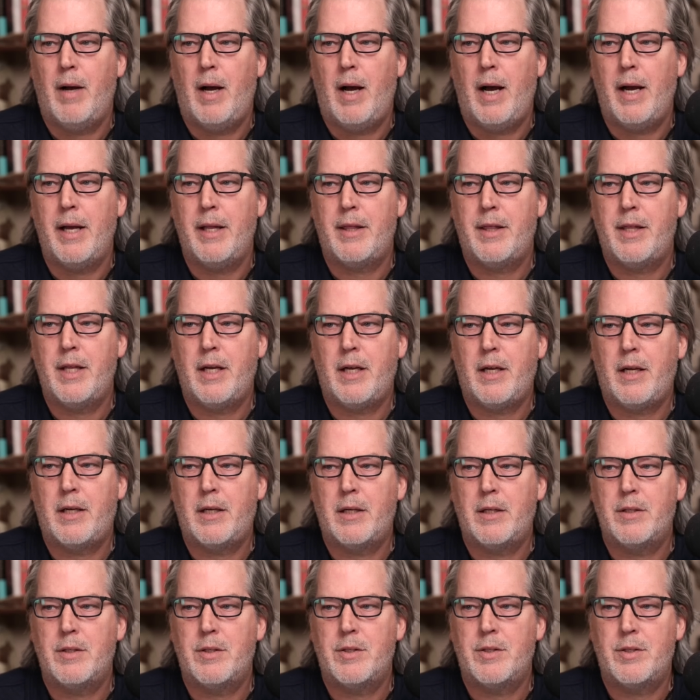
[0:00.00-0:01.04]
I
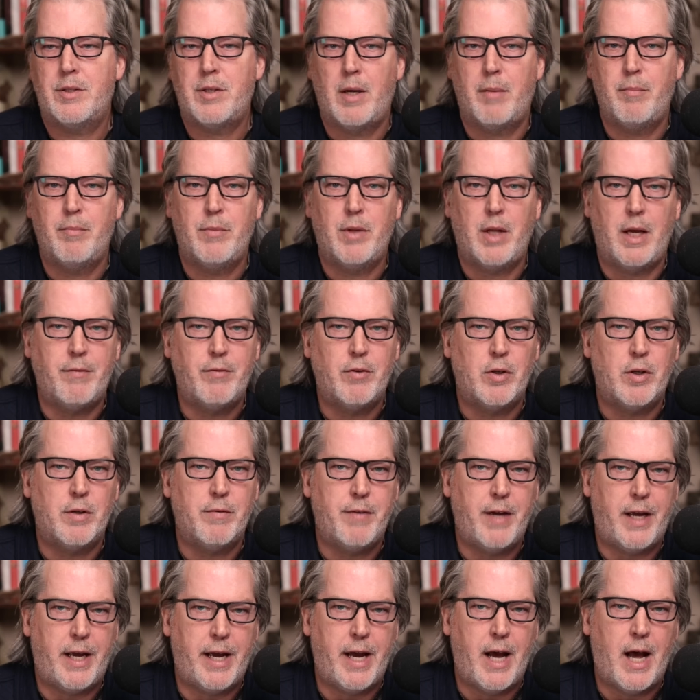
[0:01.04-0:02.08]
think some level
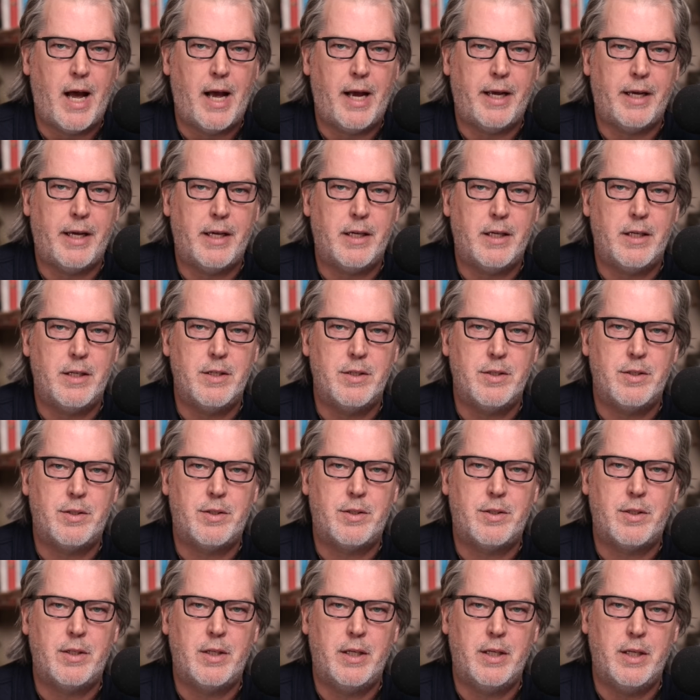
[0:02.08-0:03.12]
of AI
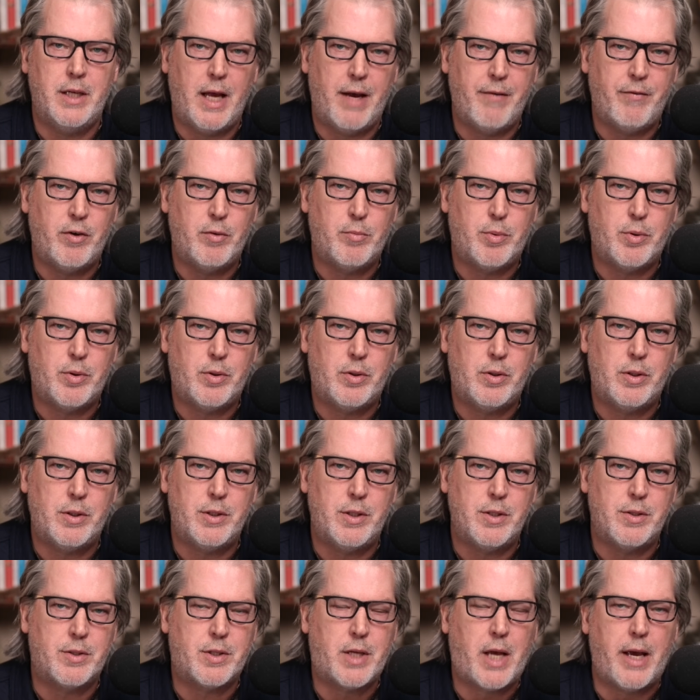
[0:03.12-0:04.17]
is inevitable
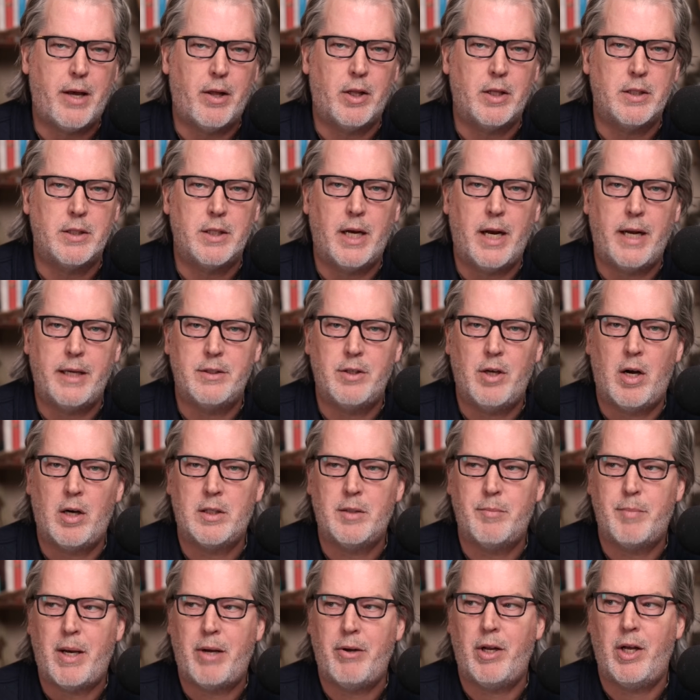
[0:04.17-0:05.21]
in the scaling that I
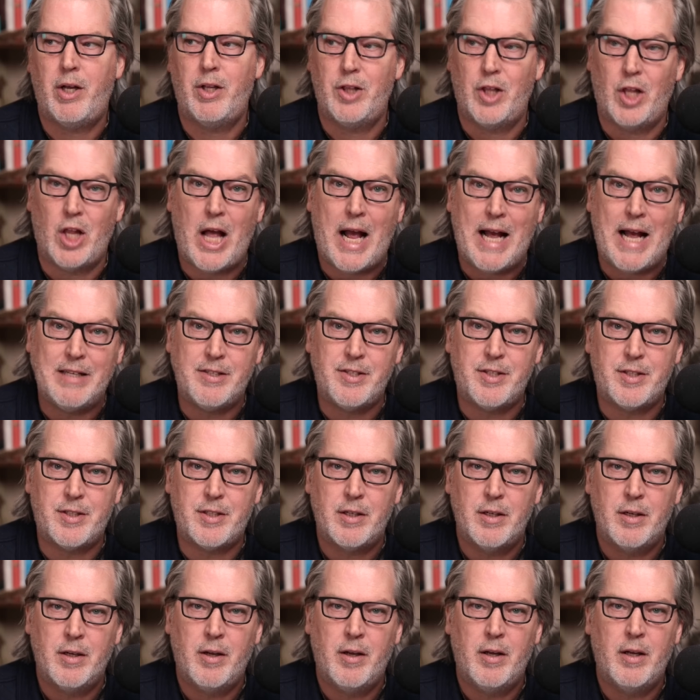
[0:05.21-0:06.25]
talked about,
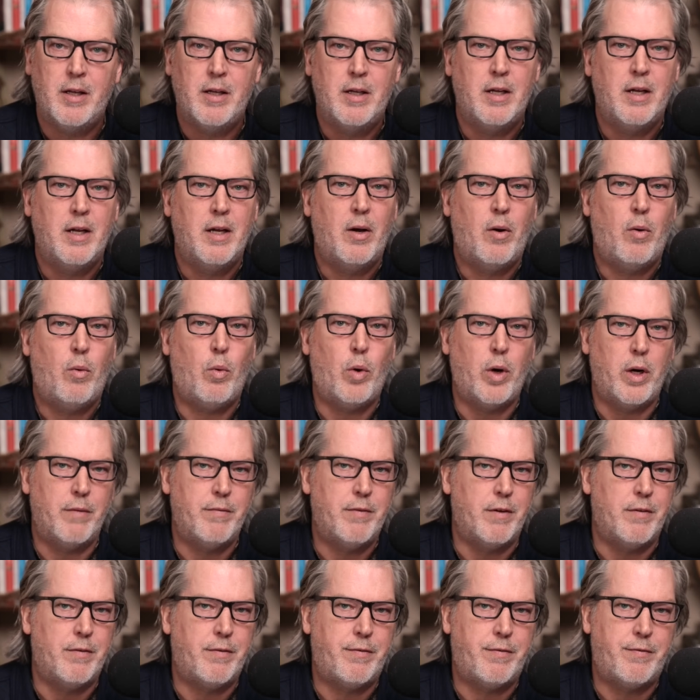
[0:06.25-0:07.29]
unless one
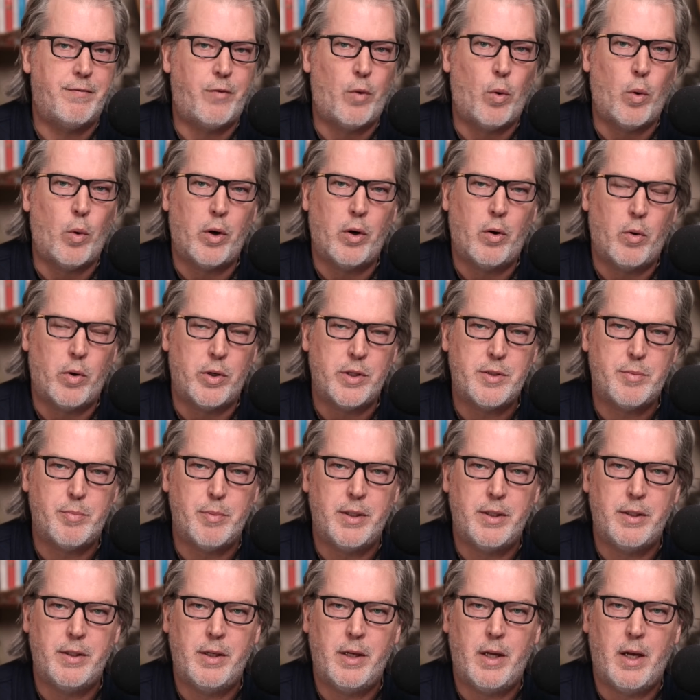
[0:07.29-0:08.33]
of the four
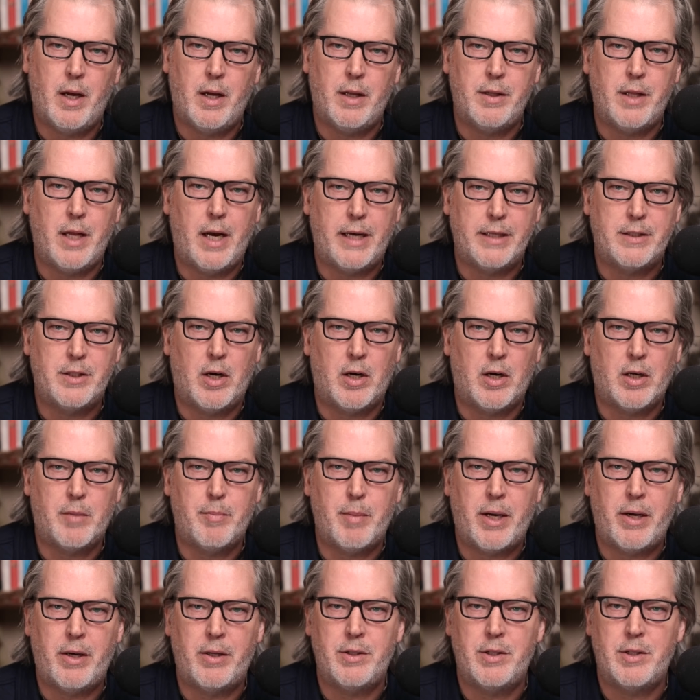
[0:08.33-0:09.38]
horsemen that I talk
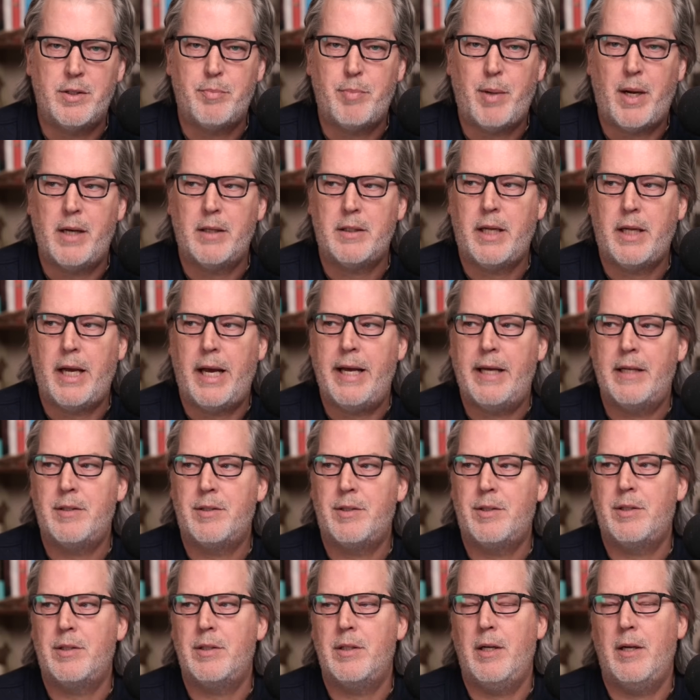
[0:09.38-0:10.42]
about on this
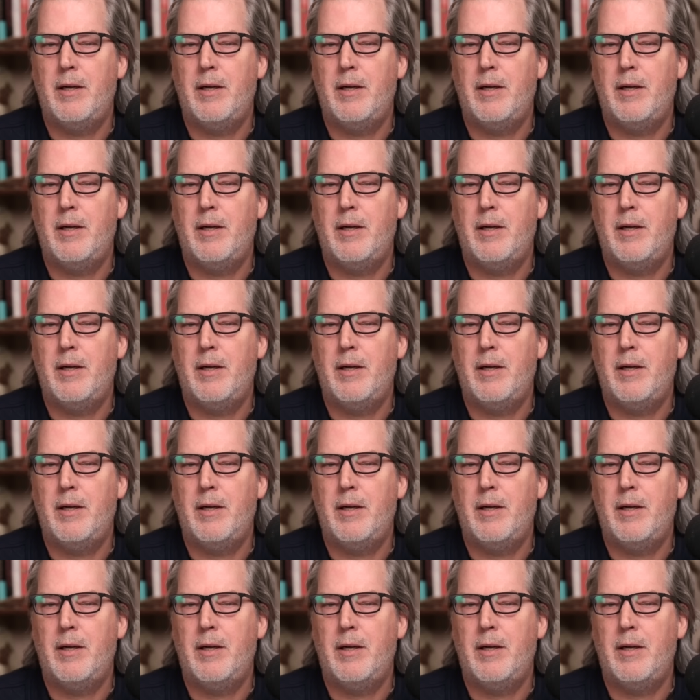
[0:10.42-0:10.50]
podcast,